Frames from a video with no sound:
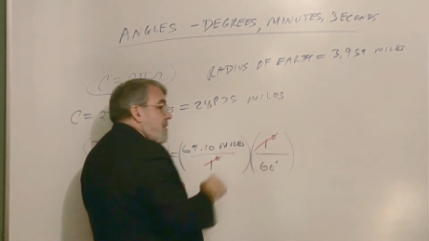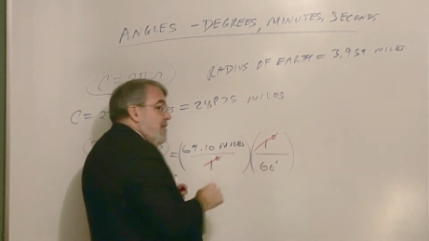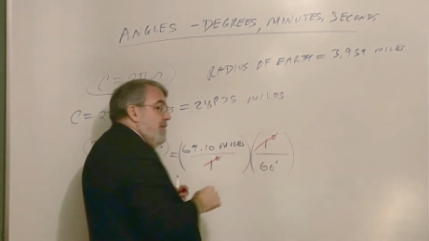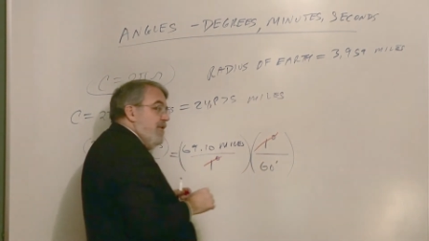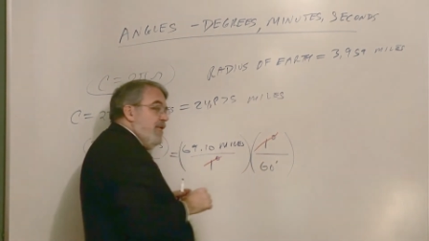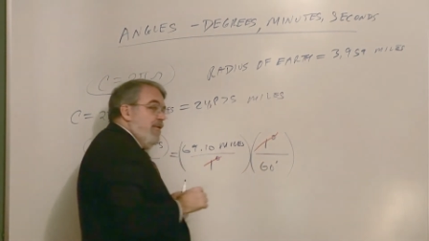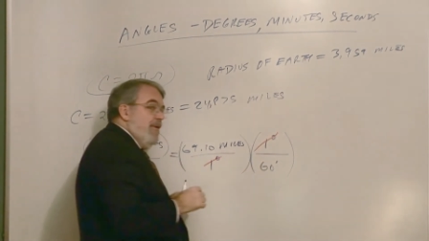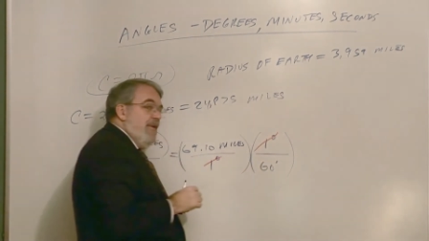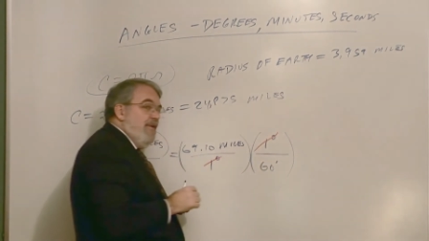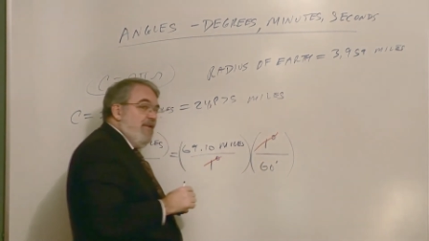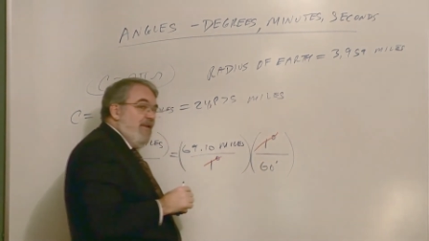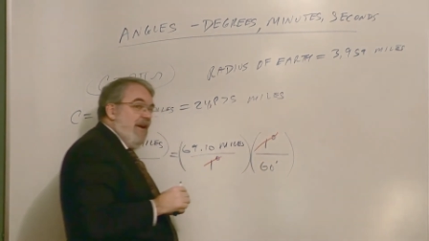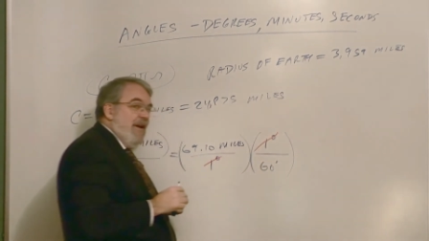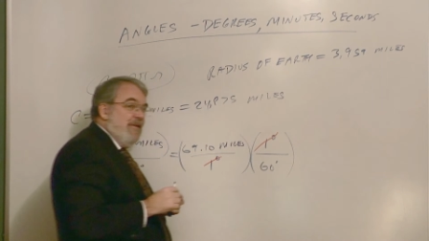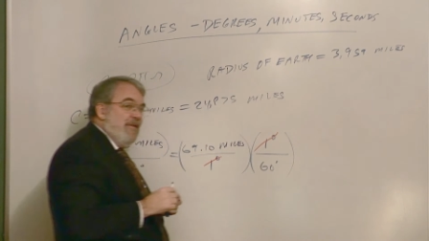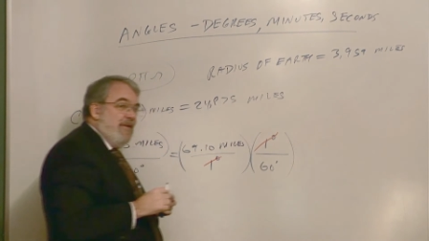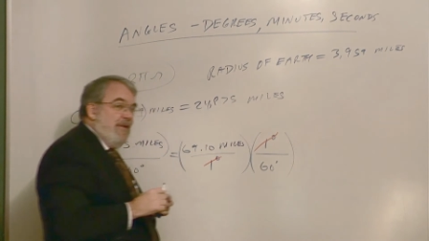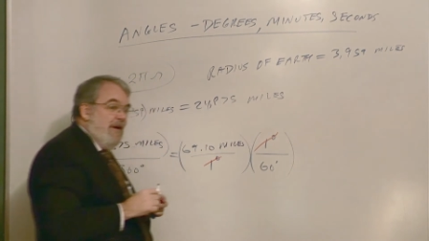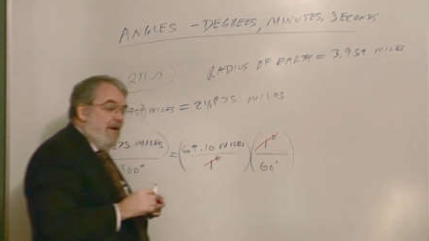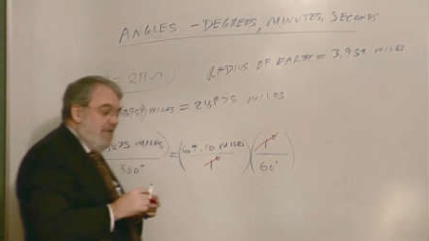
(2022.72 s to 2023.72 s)
degrees
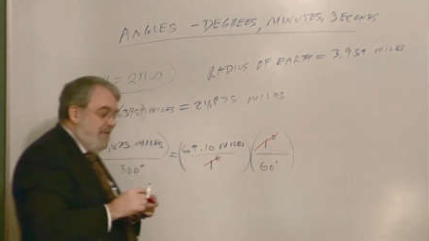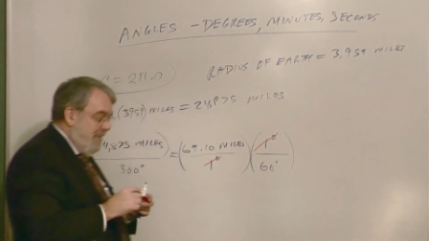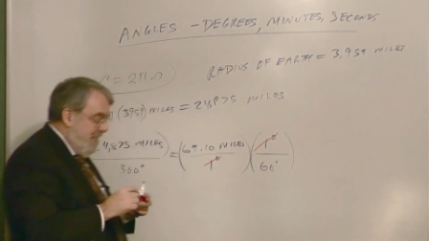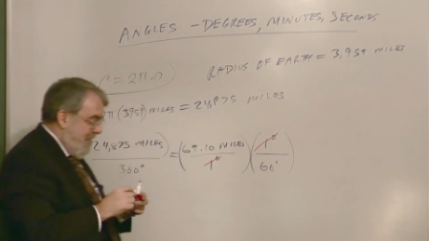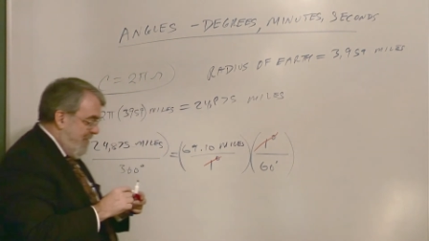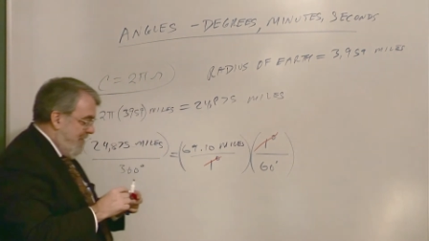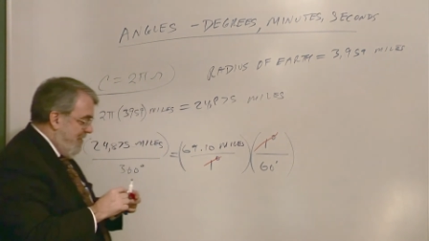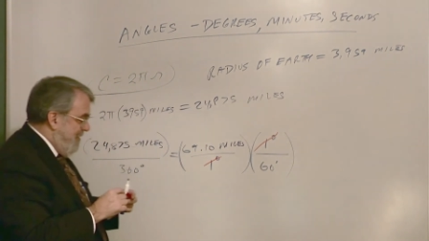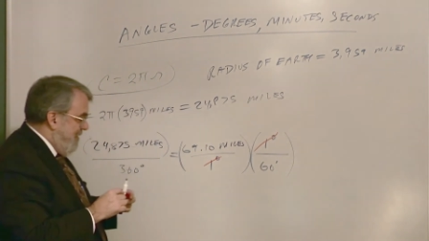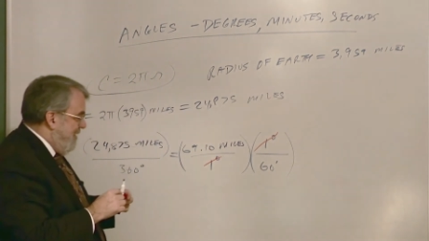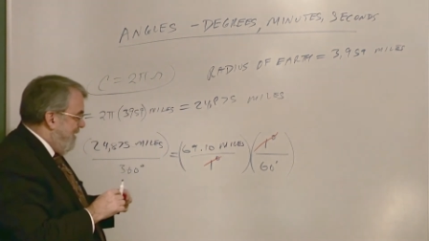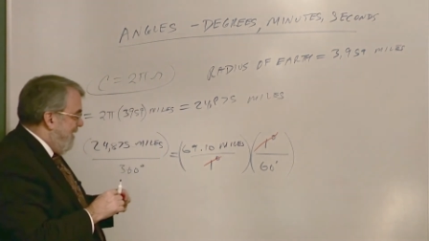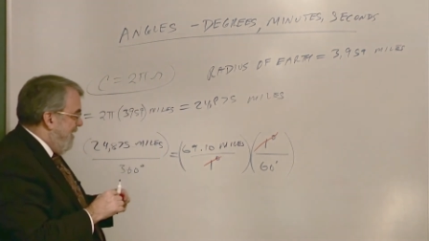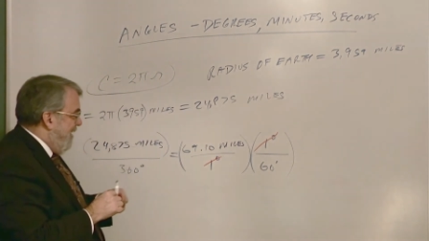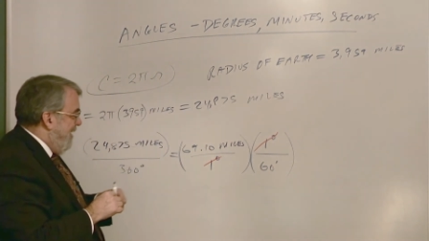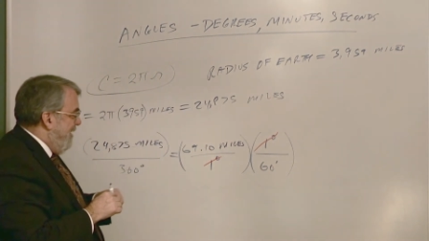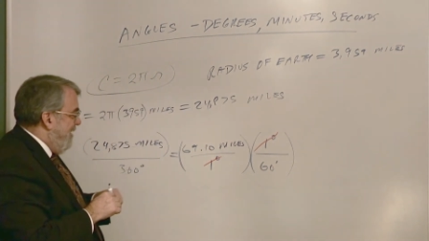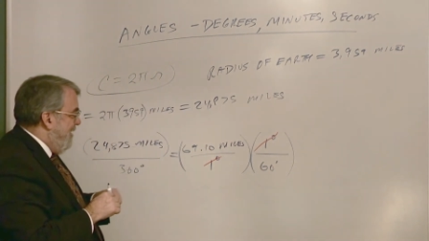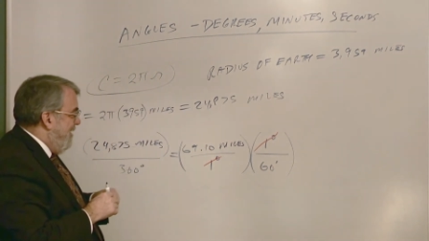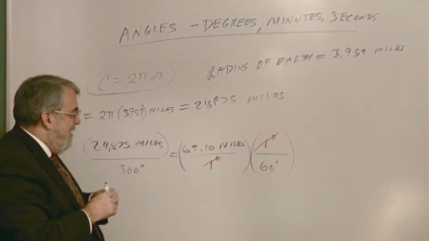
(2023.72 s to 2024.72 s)
cancel off,
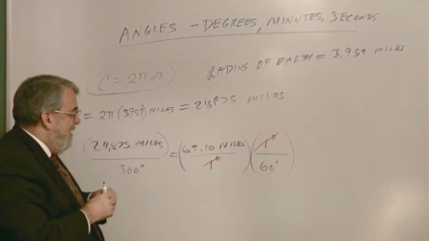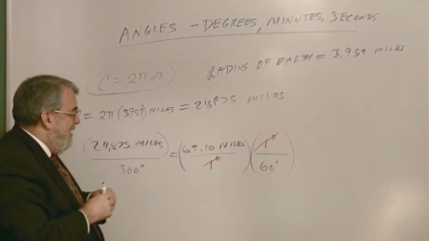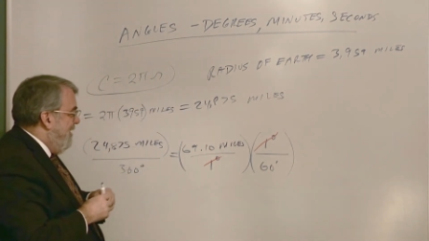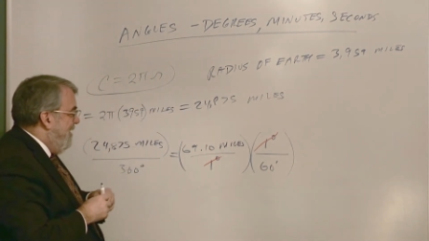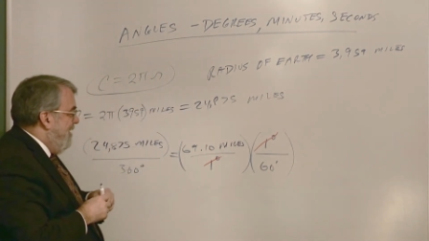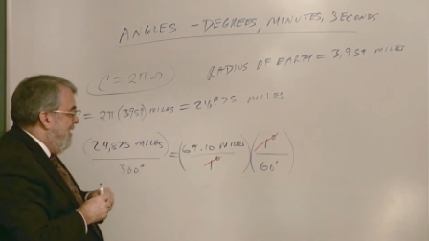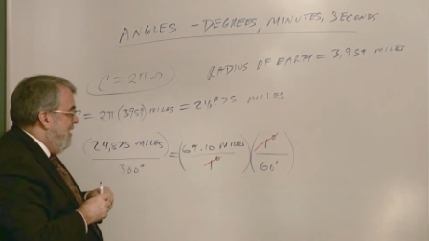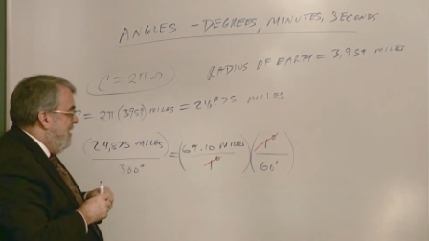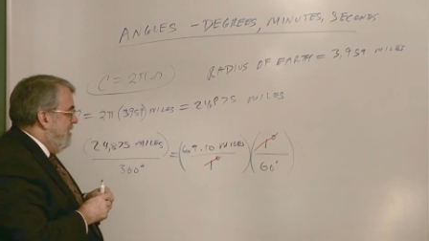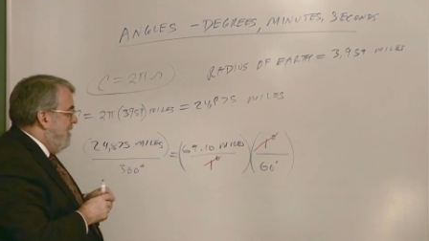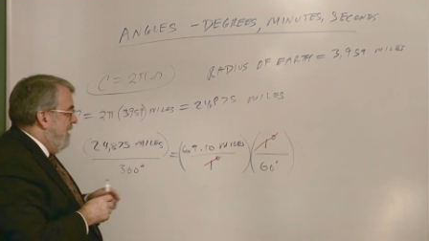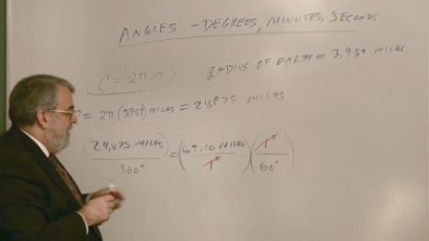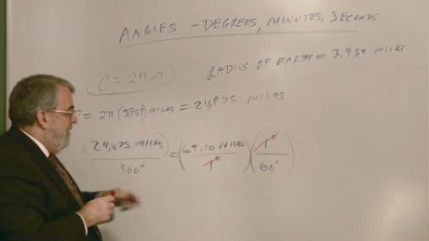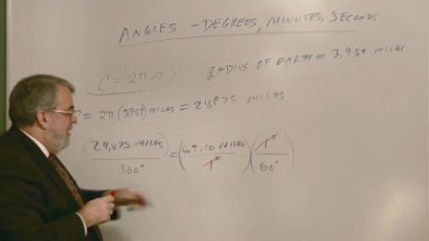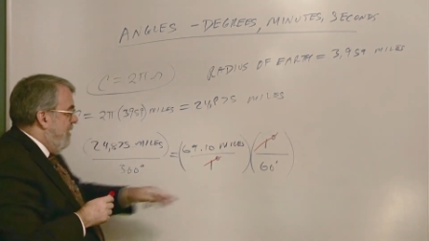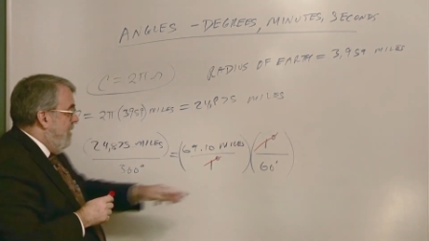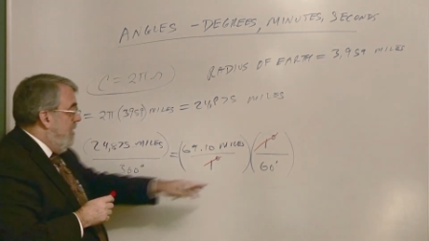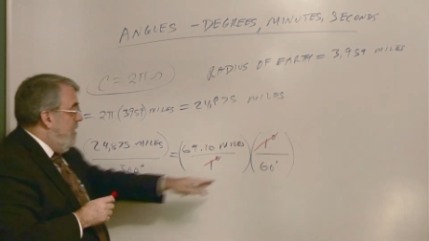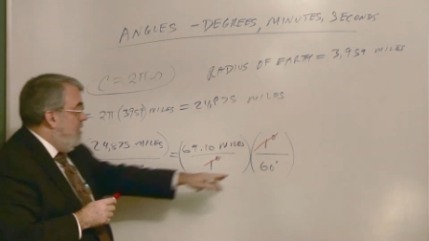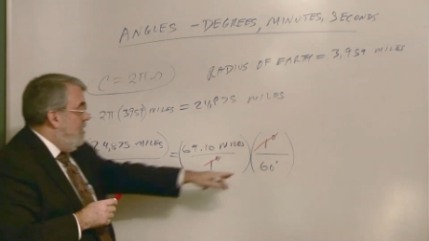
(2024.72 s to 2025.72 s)
okay,
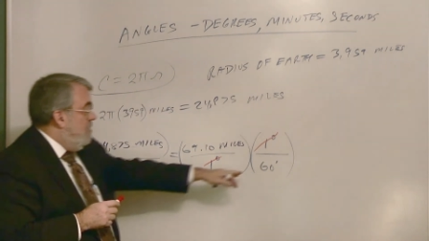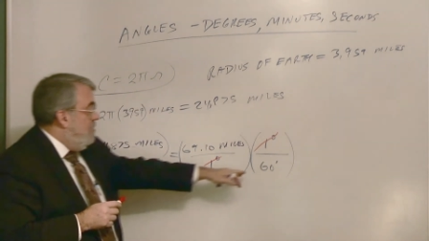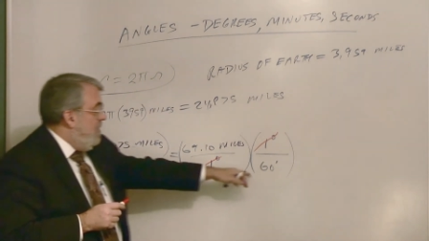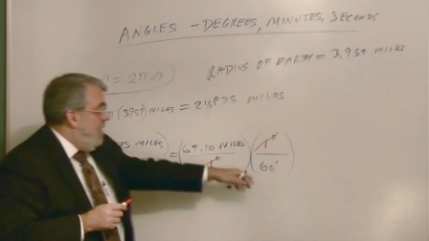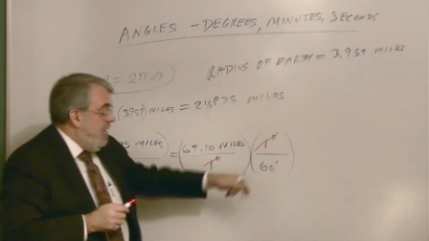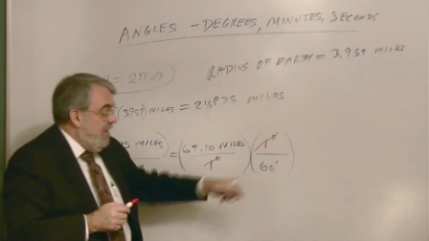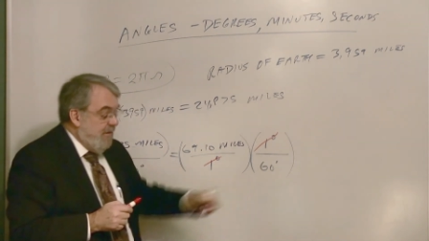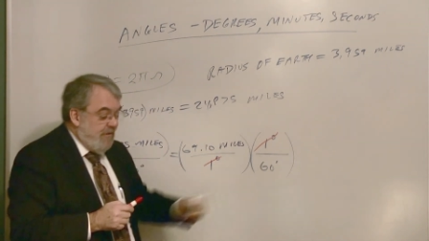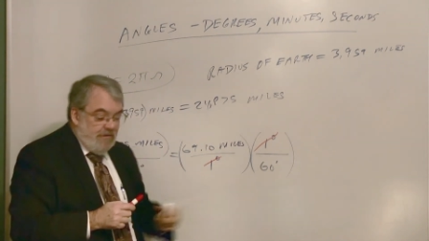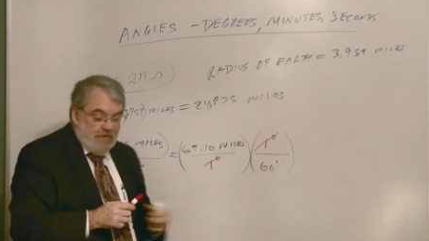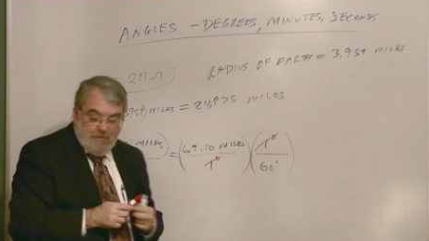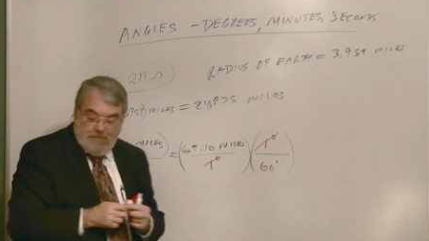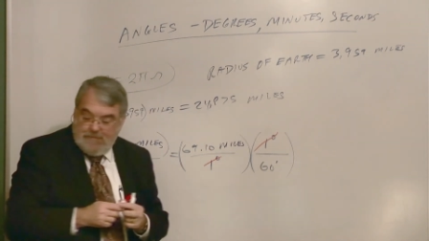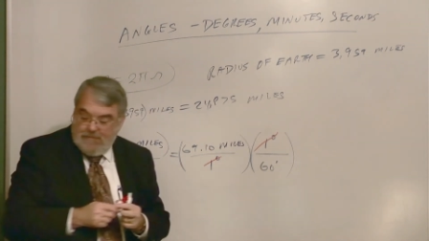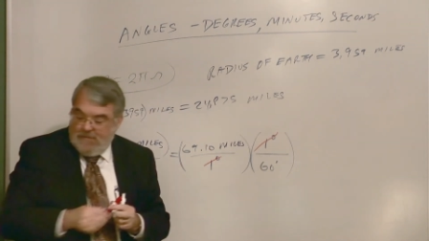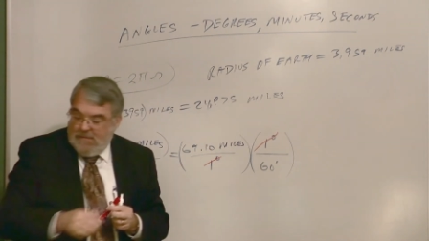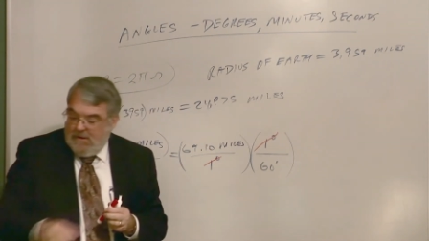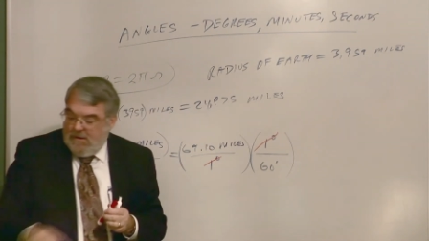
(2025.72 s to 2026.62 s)
leaving minutes.